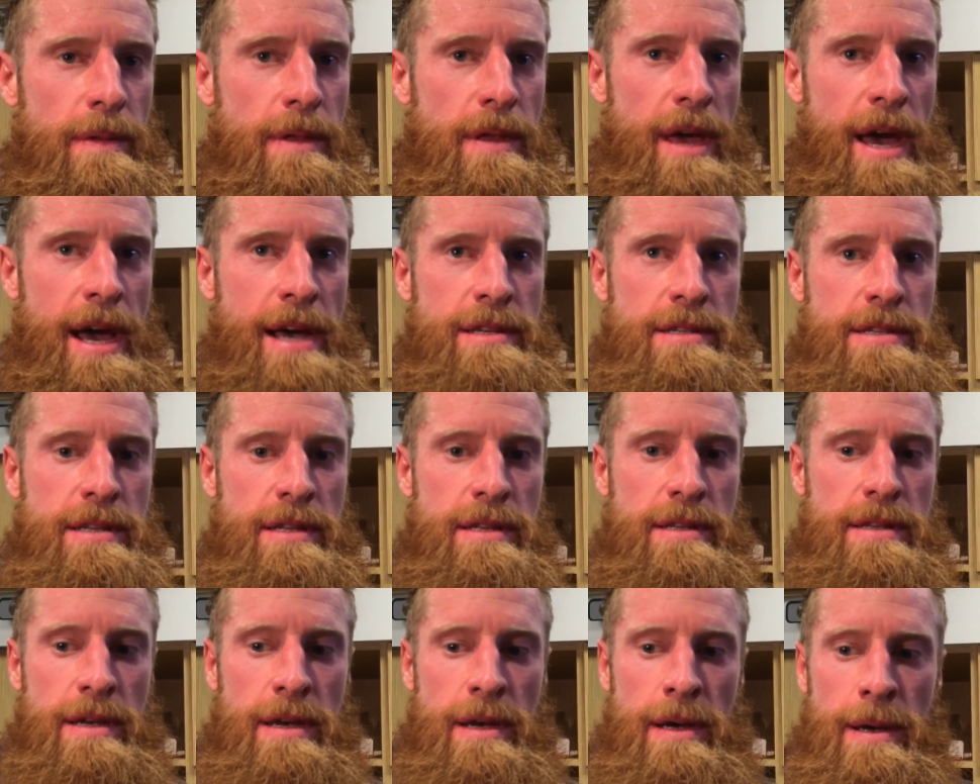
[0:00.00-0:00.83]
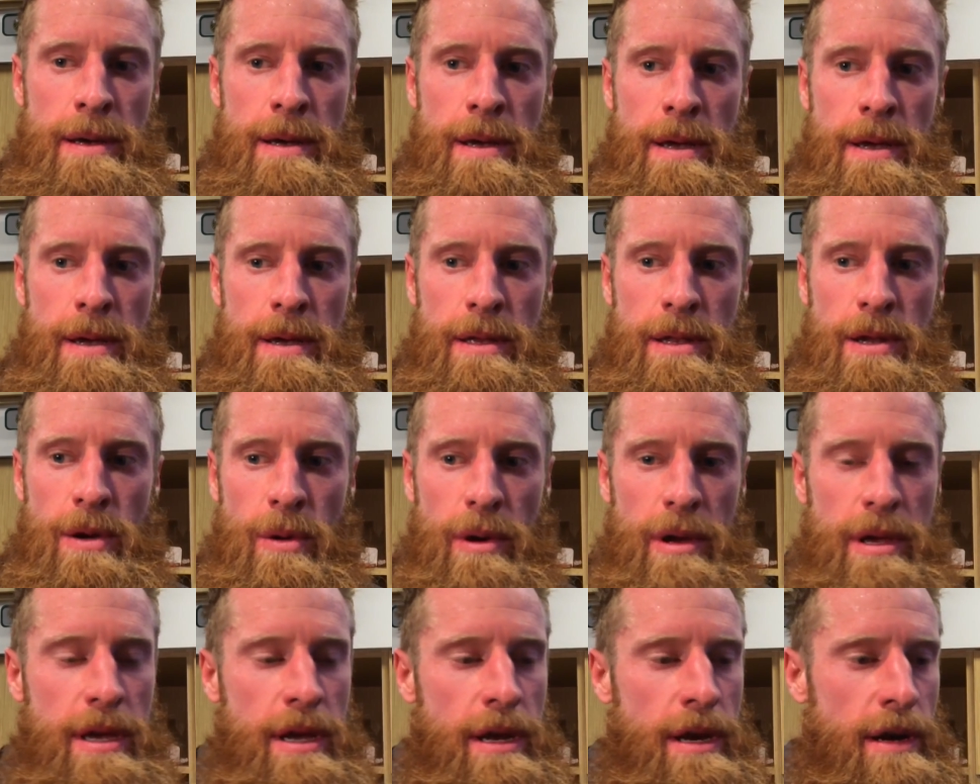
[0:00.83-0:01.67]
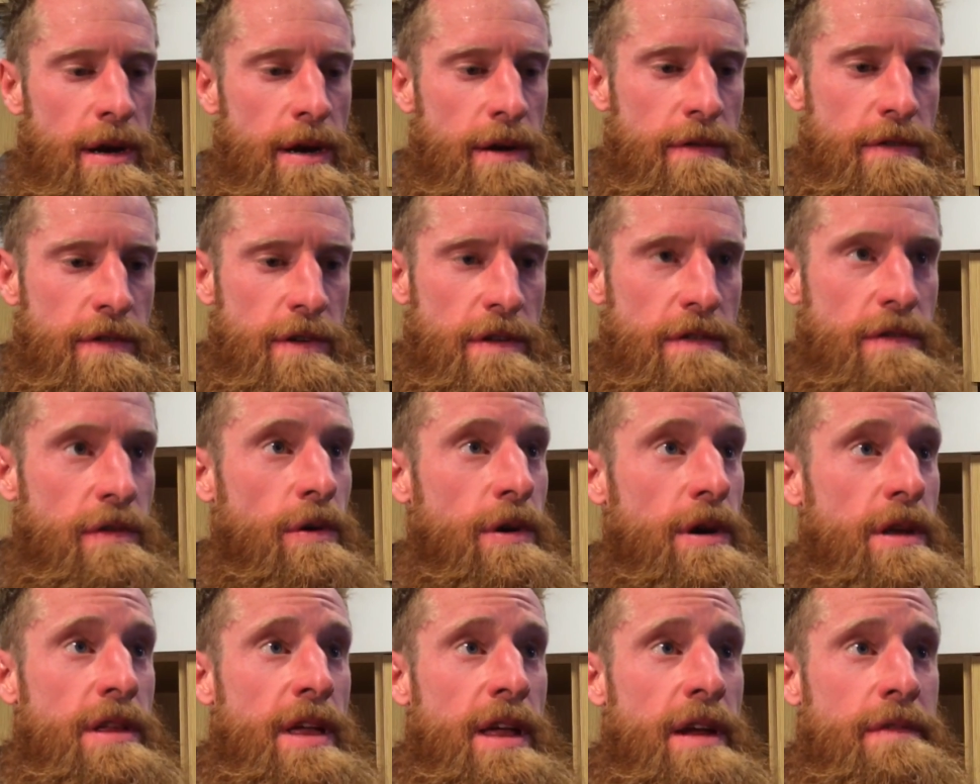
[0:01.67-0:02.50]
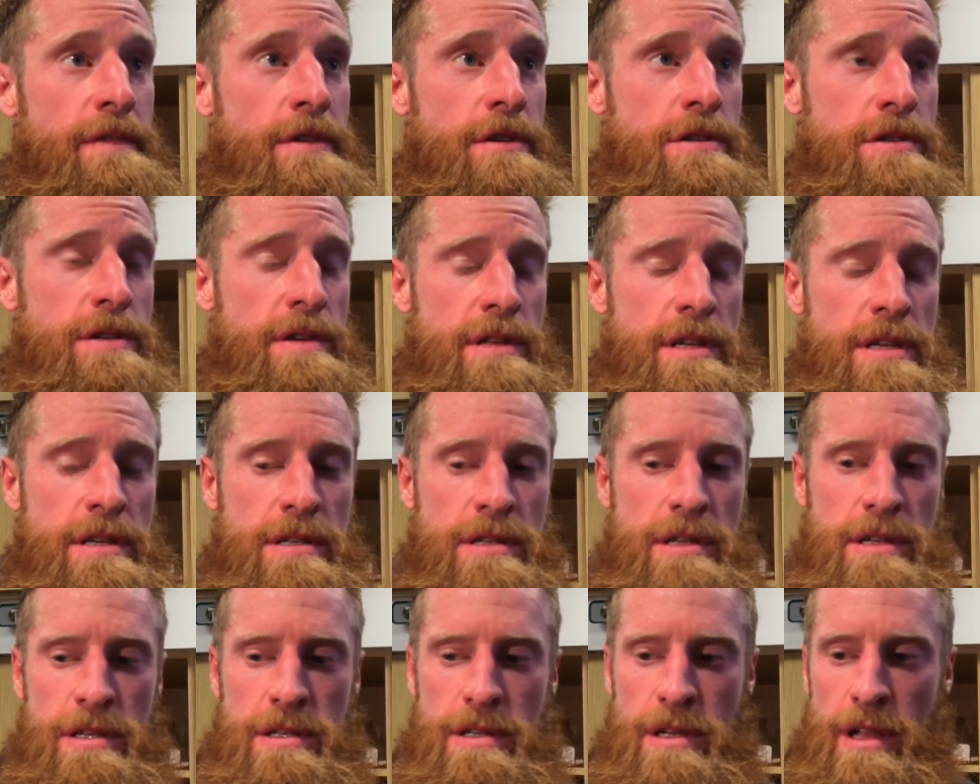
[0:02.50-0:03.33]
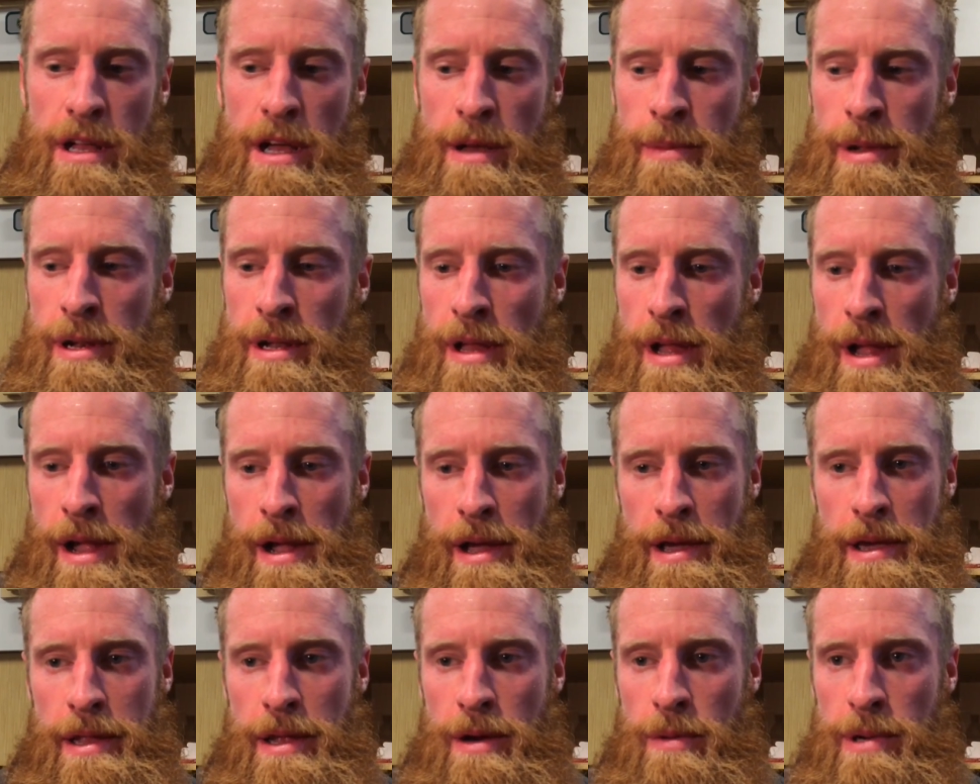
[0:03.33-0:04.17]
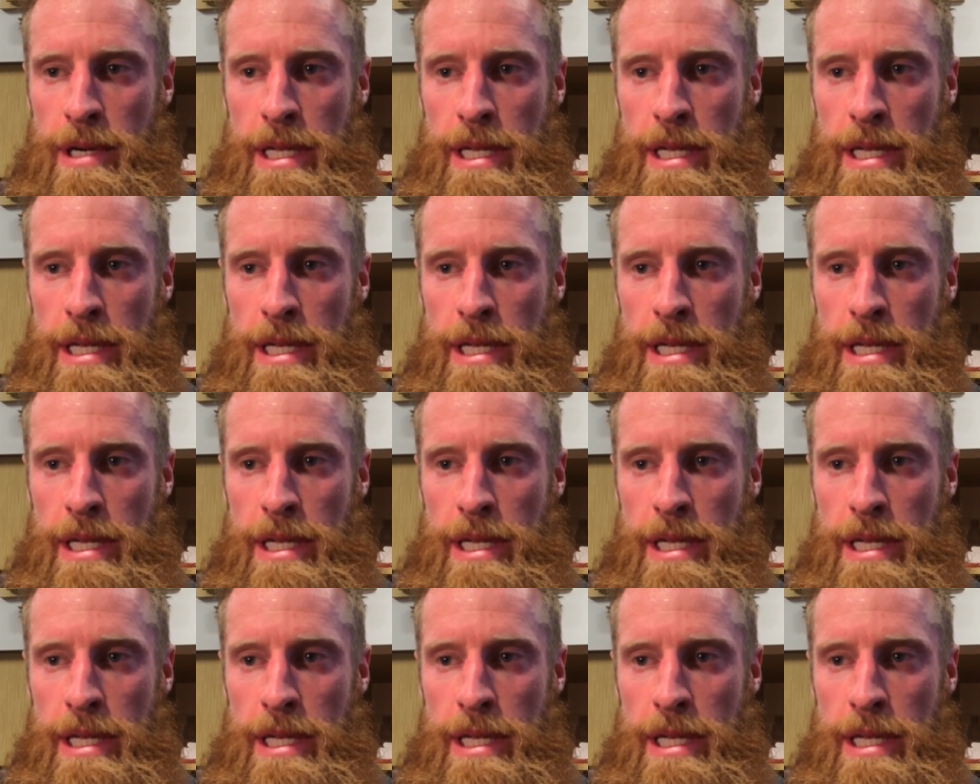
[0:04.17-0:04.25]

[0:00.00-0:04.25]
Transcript: guys that you know, we're here for the 40th anniversary of this, this club, and you know,